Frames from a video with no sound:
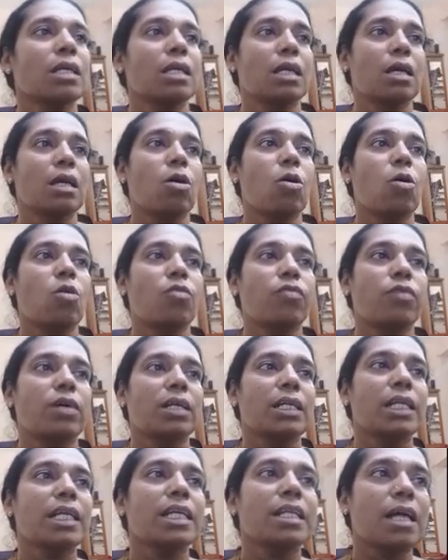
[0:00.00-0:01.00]
of
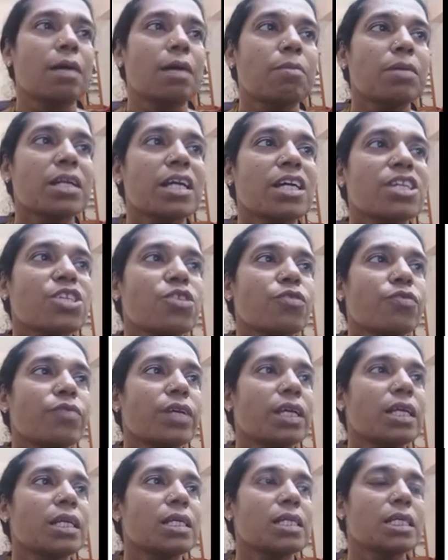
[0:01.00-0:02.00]
D double dash of T
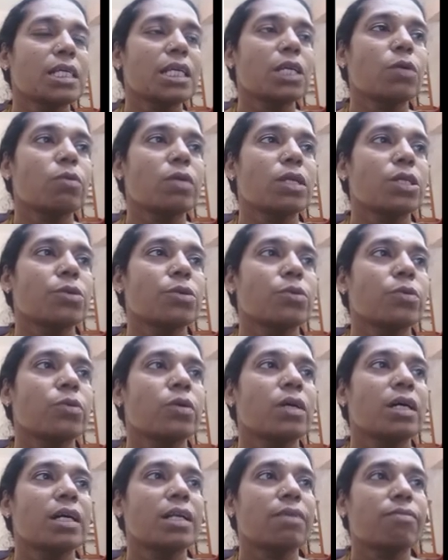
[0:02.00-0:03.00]
is equal to
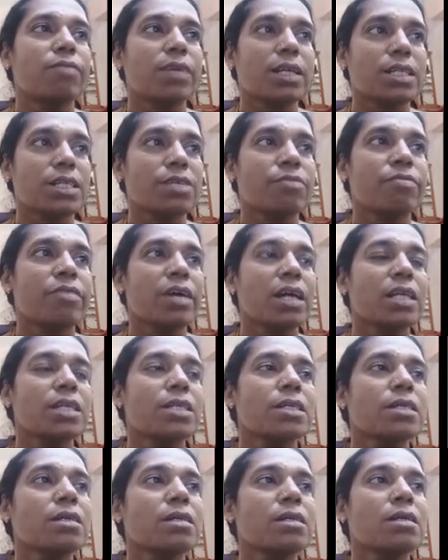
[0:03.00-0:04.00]
reflection
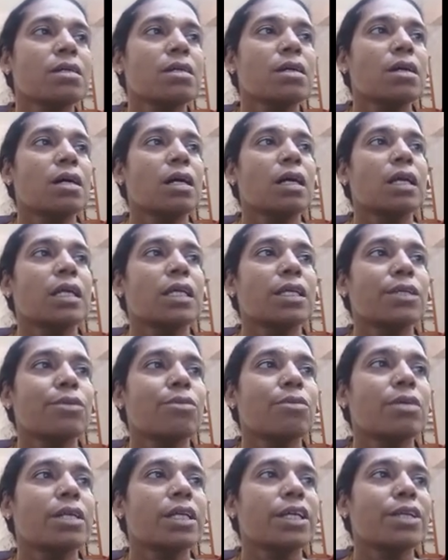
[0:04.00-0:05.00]
factor E
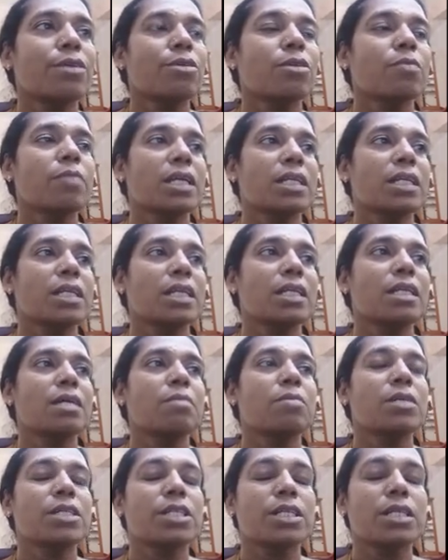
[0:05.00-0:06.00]
naught D naught by D
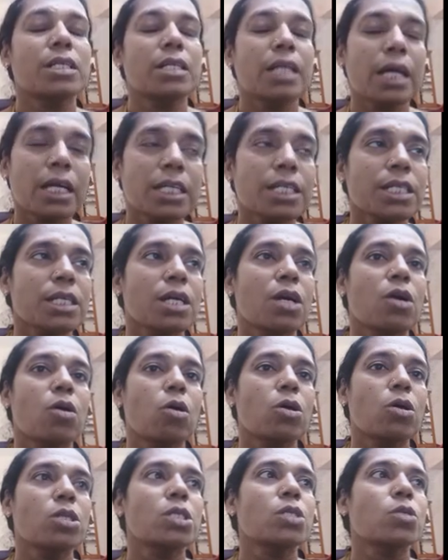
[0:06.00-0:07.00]
double dash
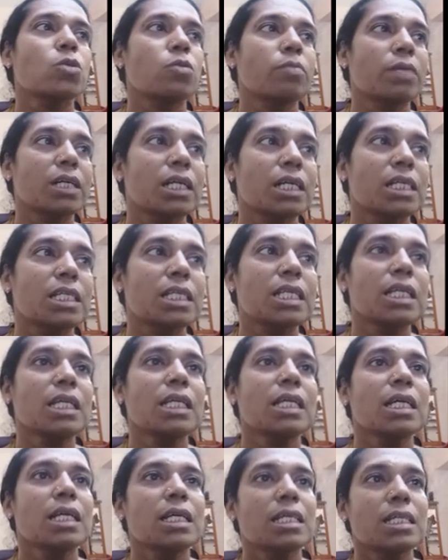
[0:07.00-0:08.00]
cos omega C
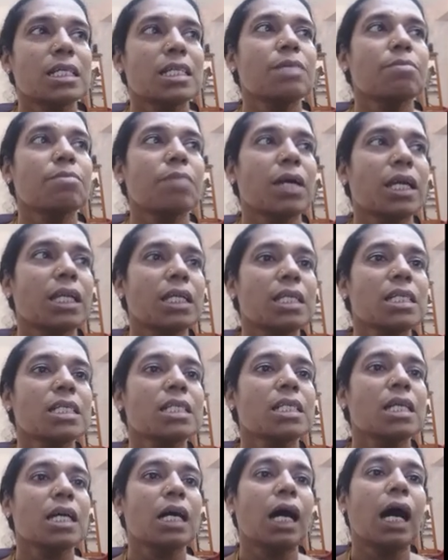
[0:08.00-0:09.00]
T minus
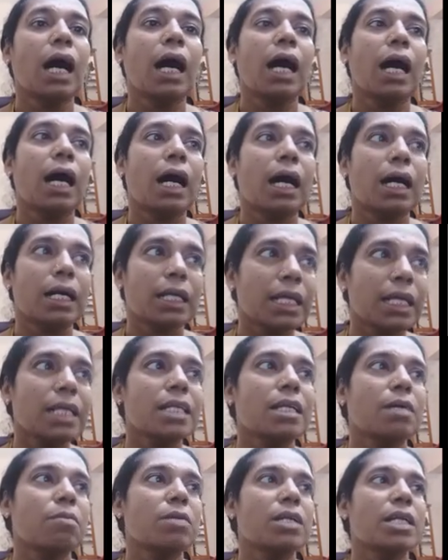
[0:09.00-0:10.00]
D
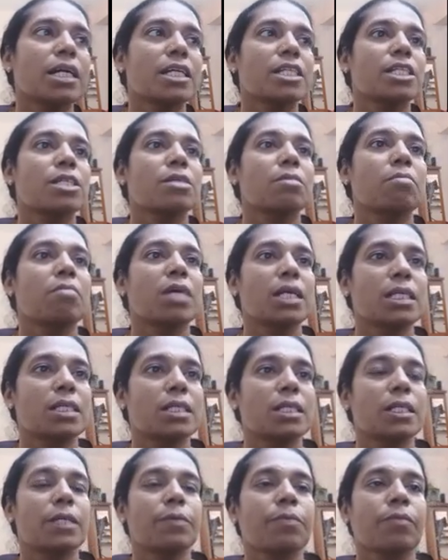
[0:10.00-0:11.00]
double dash by
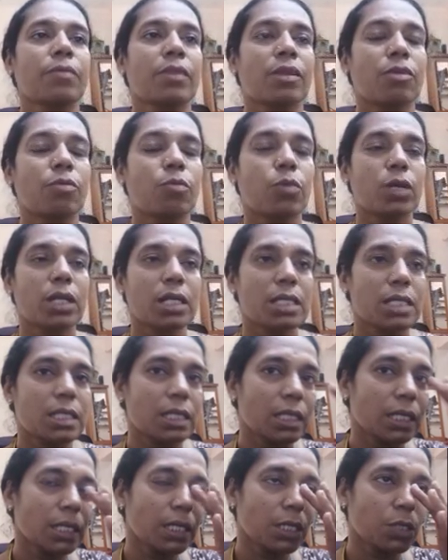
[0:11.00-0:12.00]
C, whereas
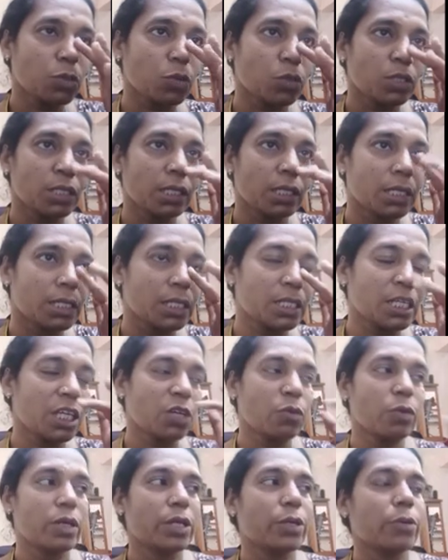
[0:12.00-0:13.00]
E total is
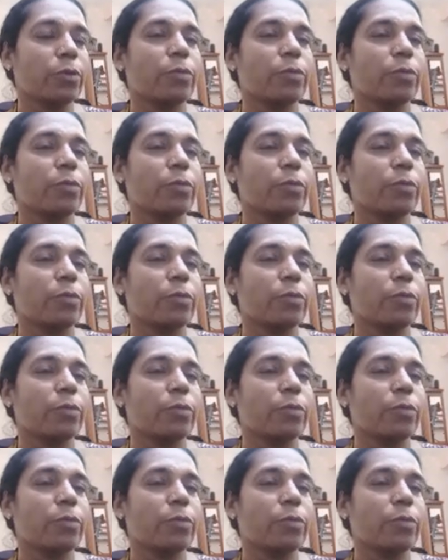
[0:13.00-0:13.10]
equal to